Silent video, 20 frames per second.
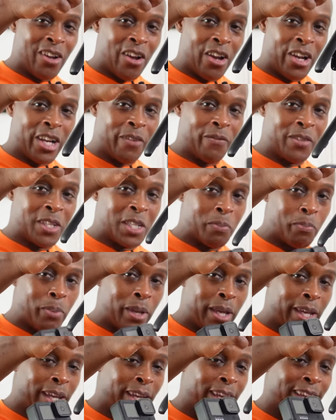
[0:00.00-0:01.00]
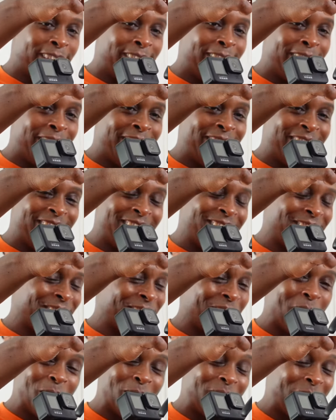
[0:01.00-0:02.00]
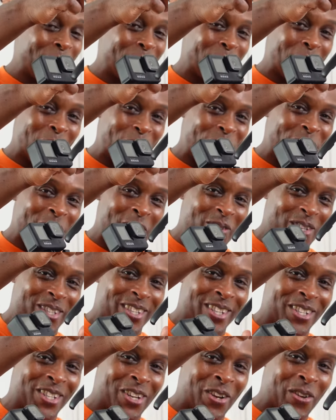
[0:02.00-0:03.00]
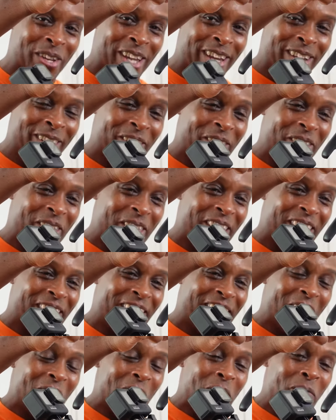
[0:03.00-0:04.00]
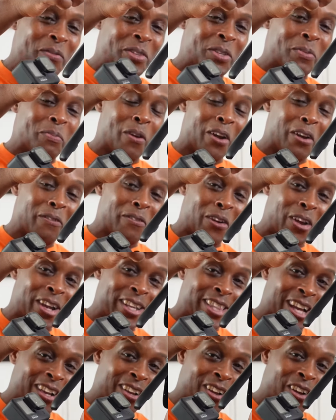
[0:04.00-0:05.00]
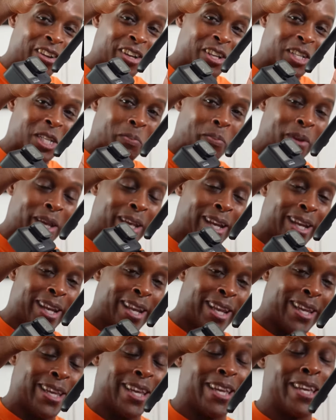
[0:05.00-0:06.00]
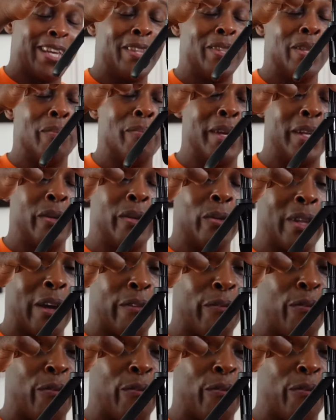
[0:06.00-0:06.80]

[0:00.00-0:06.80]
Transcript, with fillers: kind of spare leg it's so difficult folks to show you to provide that kind of spare leg in the middle, that